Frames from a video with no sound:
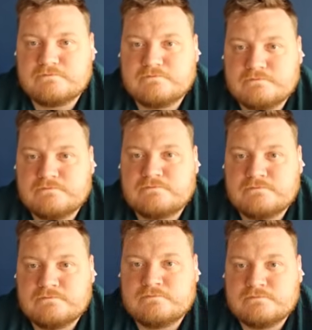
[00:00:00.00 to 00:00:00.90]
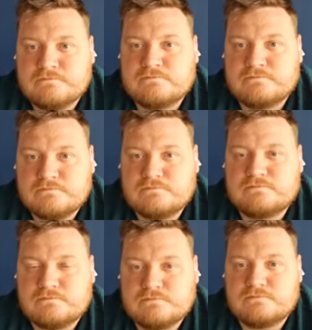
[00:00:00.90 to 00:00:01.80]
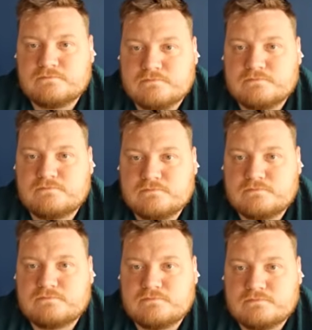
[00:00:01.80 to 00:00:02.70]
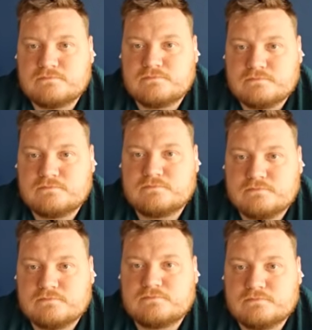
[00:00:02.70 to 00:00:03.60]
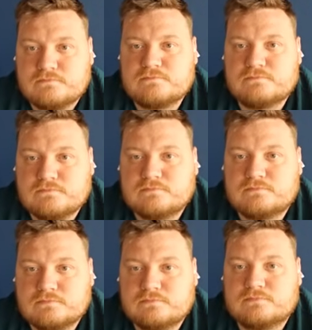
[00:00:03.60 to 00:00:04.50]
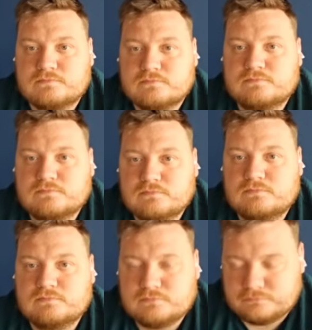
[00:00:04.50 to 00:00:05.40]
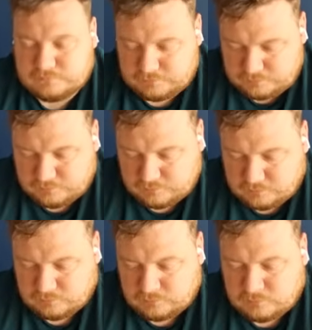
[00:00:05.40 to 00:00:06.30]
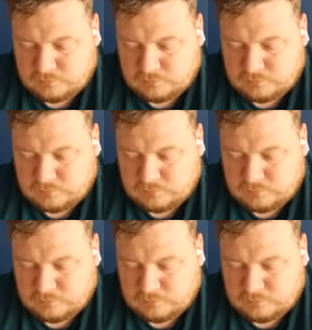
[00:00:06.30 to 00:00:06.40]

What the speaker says: The person shown says nothing.